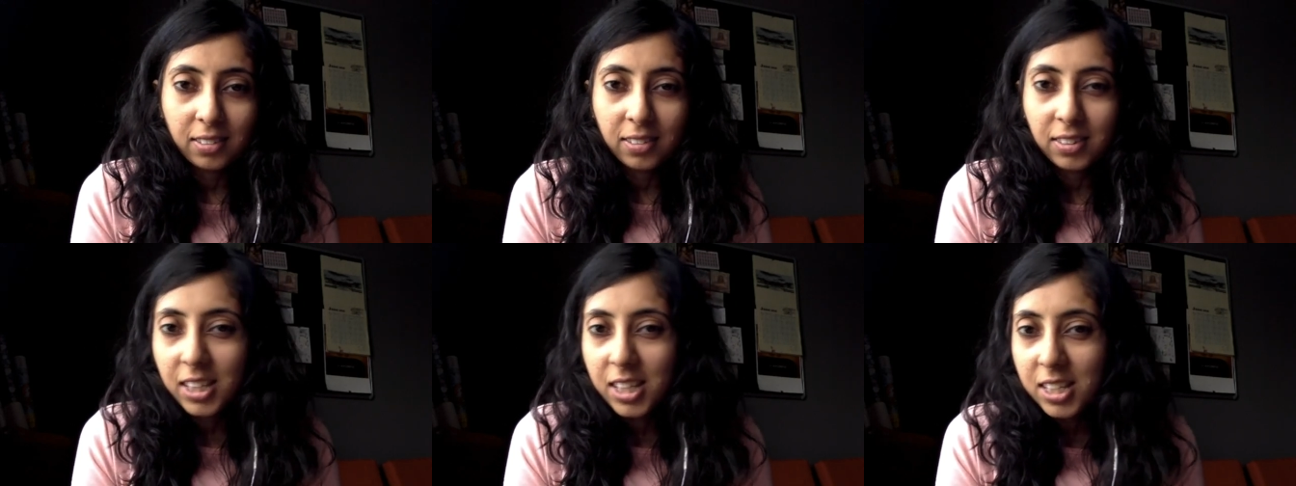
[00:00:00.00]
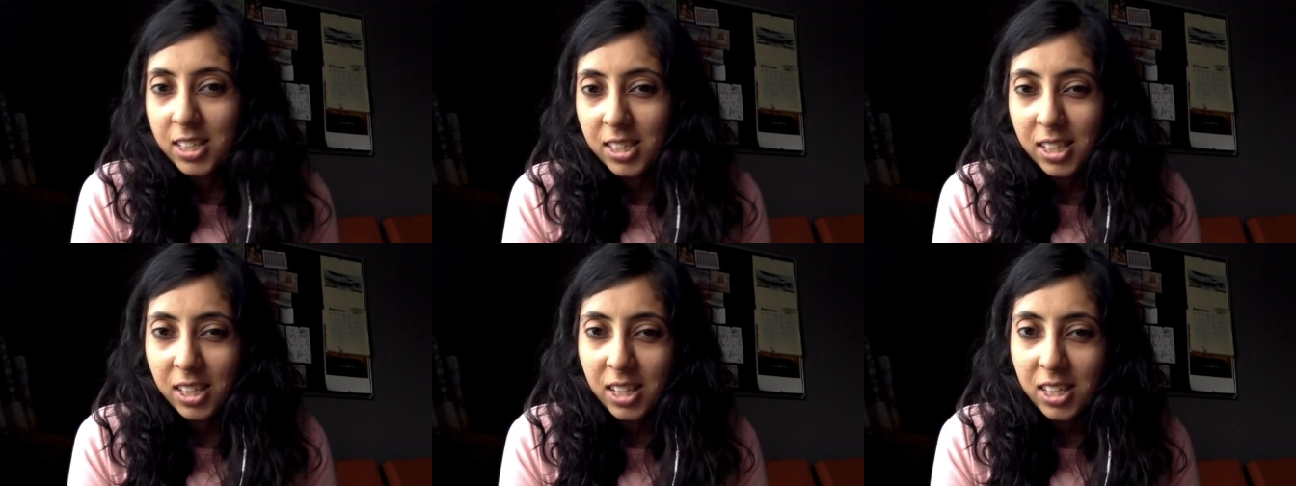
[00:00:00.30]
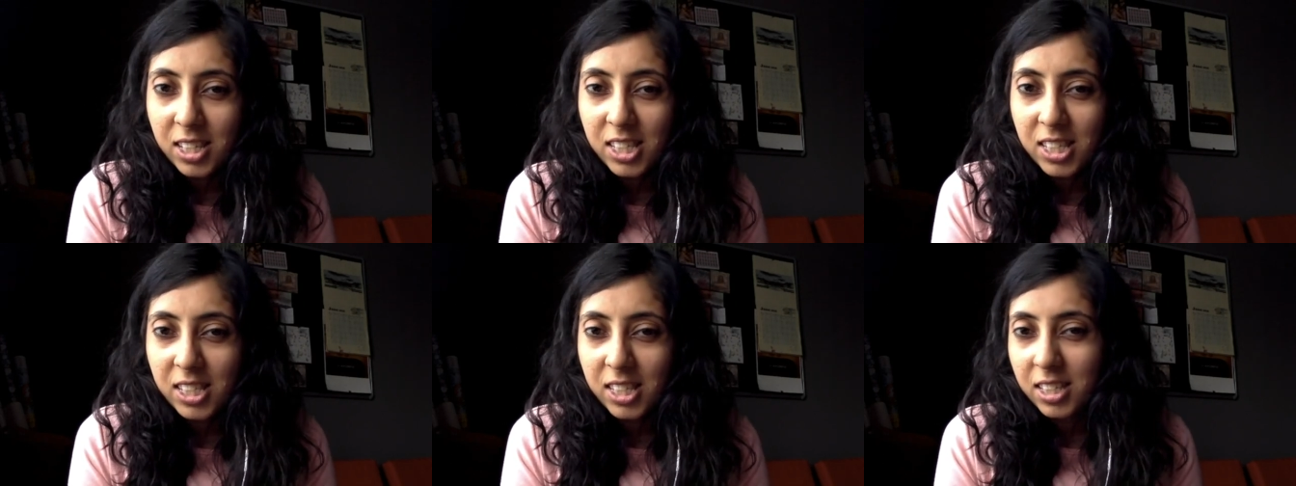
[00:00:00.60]
This
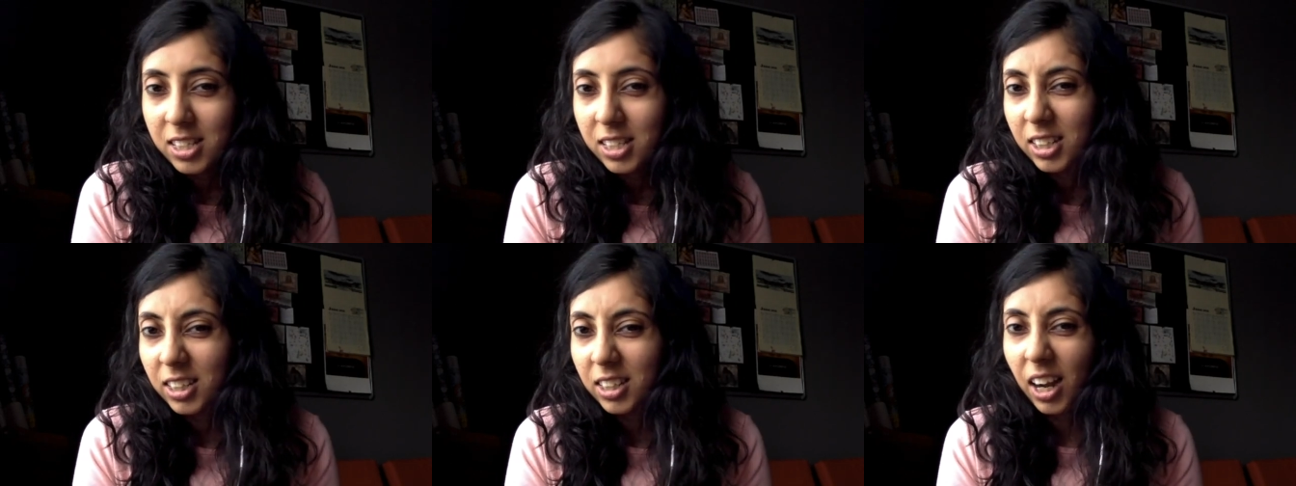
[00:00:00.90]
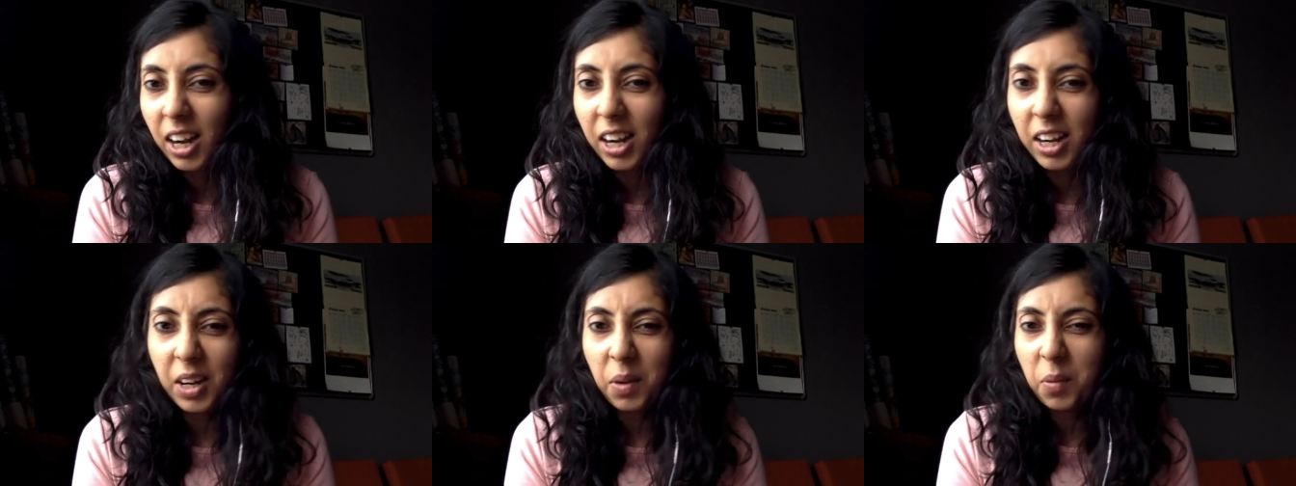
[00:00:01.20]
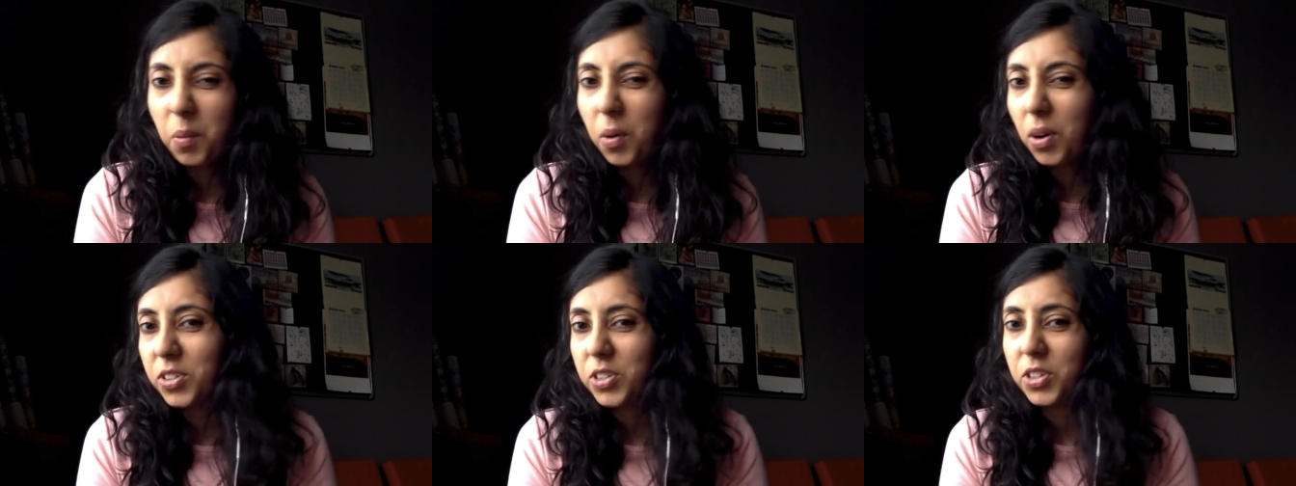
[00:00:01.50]
is kind of
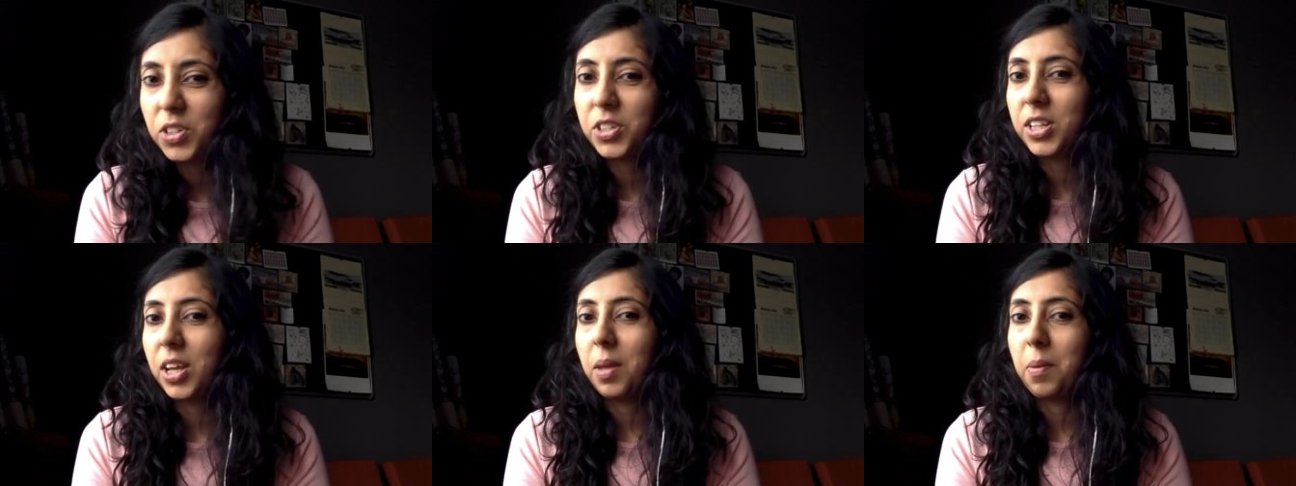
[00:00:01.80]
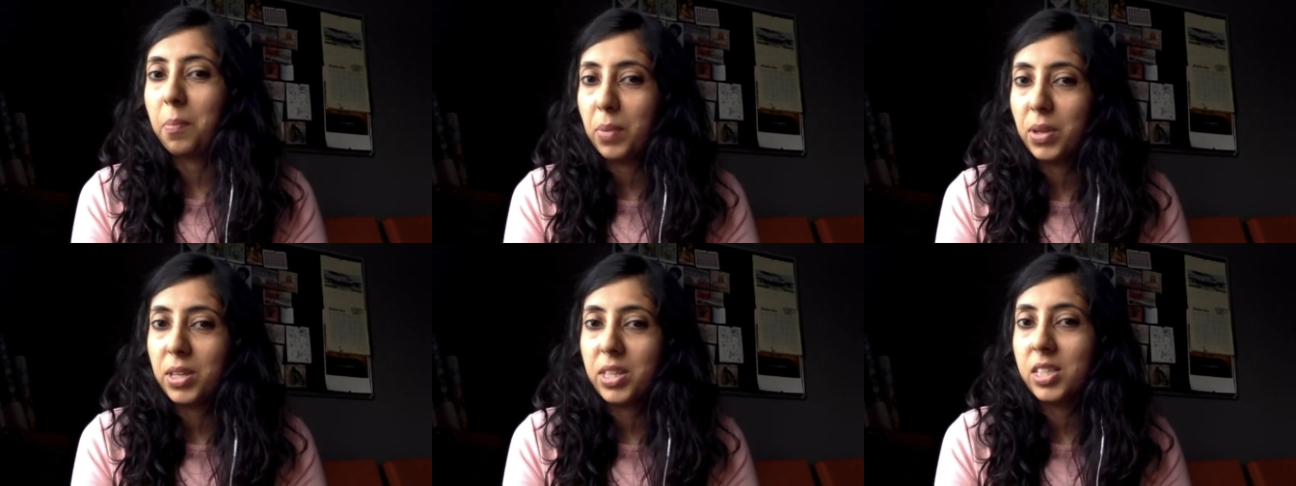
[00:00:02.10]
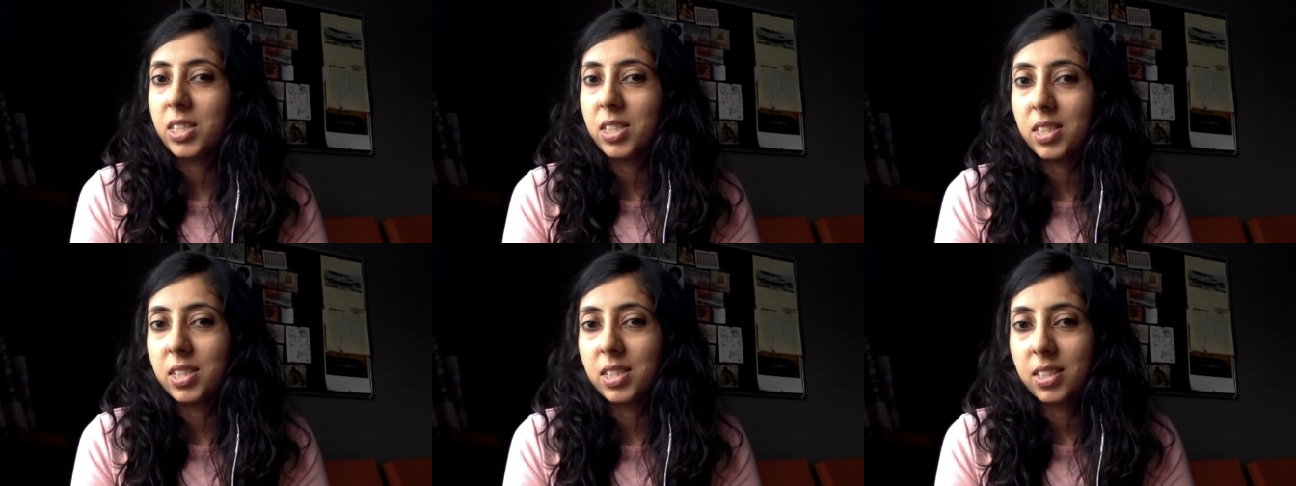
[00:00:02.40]
what your type is,
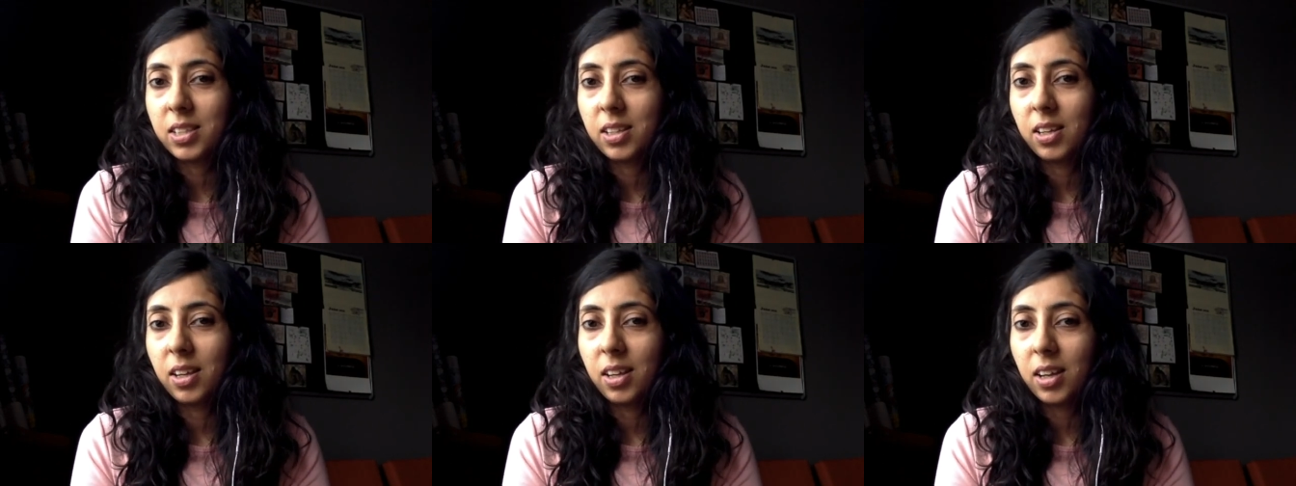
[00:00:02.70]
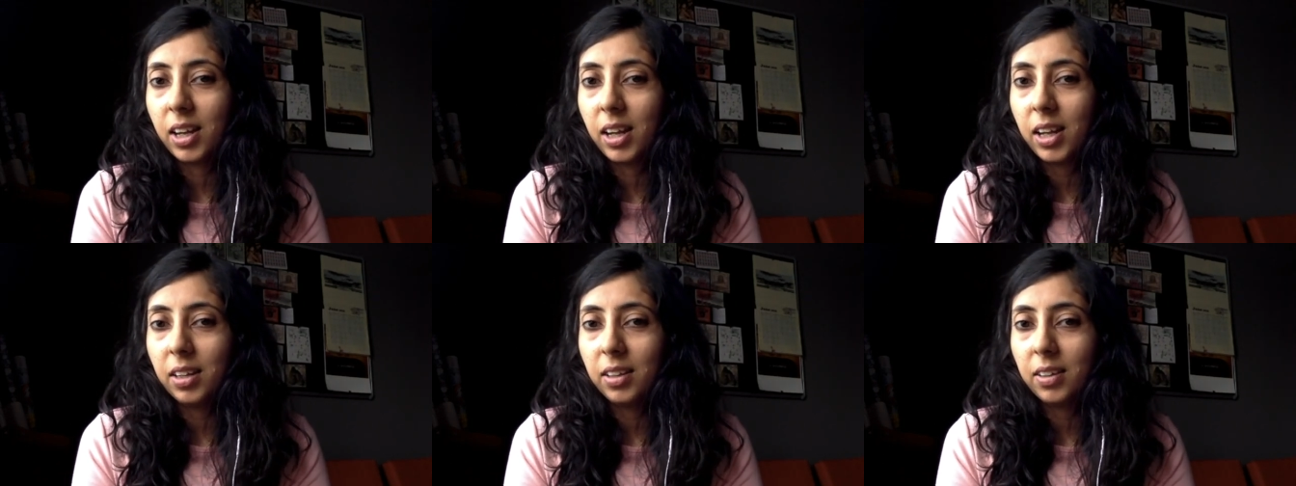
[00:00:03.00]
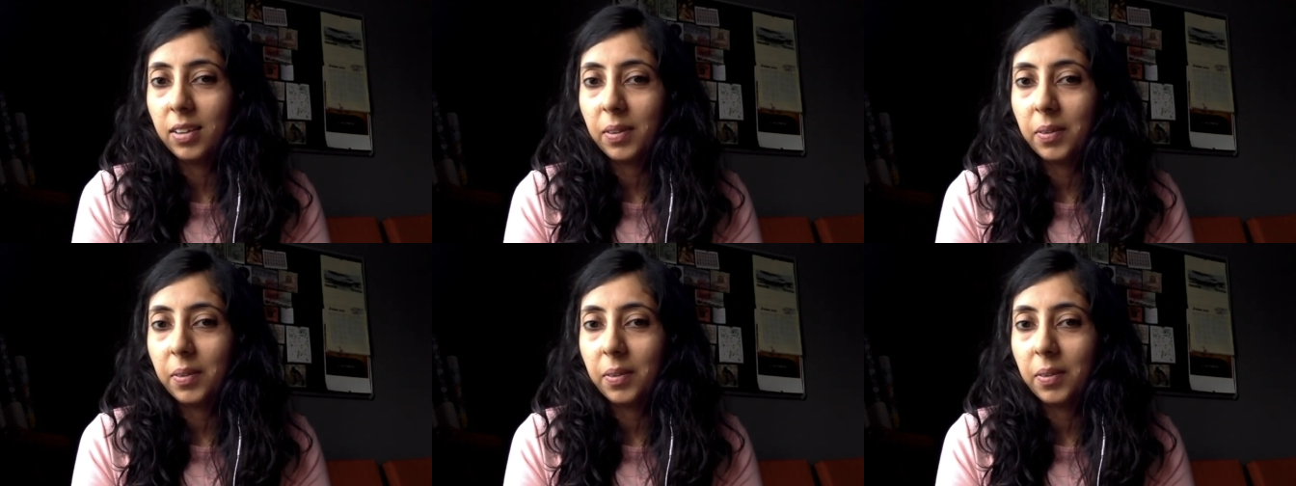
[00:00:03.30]
right?